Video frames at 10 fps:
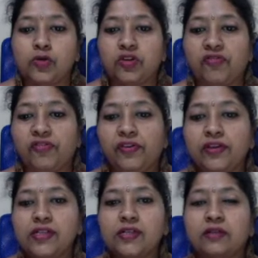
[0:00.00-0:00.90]

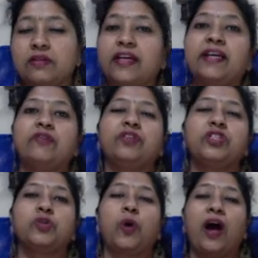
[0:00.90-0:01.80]
first thing which
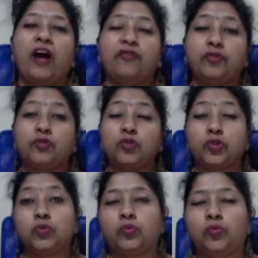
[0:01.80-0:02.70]
you have to
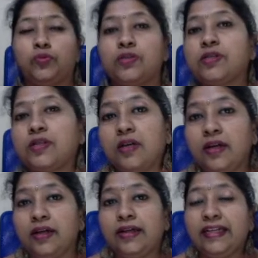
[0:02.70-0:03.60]
do is
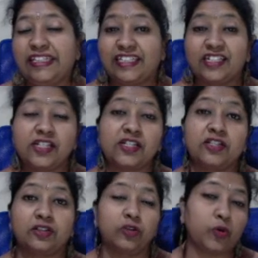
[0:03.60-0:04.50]
register
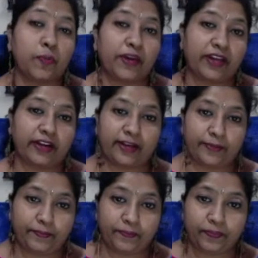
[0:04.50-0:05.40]
a domain name.
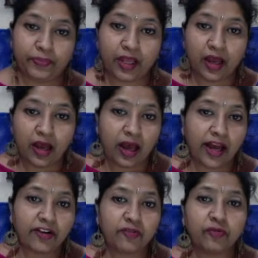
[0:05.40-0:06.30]

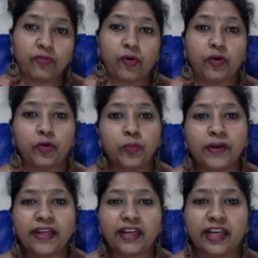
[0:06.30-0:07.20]
And for
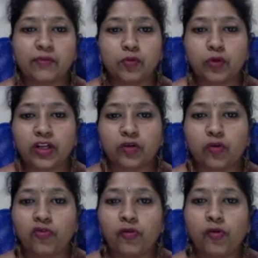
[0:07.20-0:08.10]
domain name, you can go
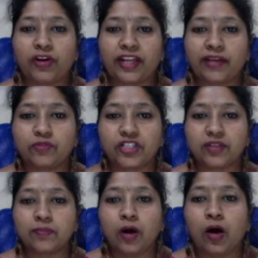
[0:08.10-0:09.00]
for Namecheap
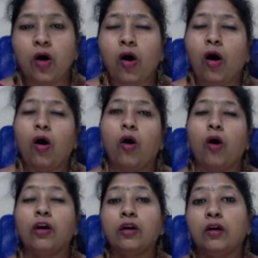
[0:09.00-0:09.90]

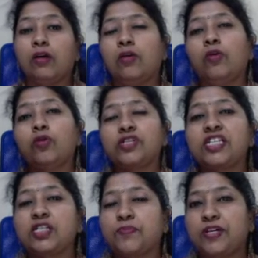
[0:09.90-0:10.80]
or hosting
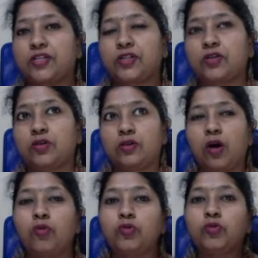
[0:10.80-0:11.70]
space.
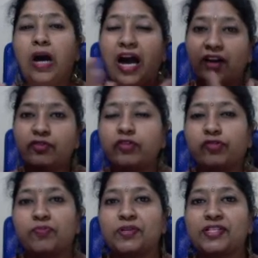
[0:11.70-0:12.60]
Now to have your
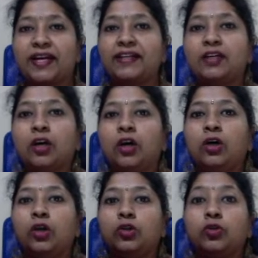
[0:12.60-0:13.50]
website,
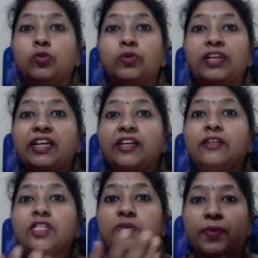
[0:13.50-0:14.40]
you need a
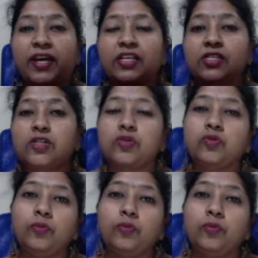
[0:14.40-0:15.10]
space to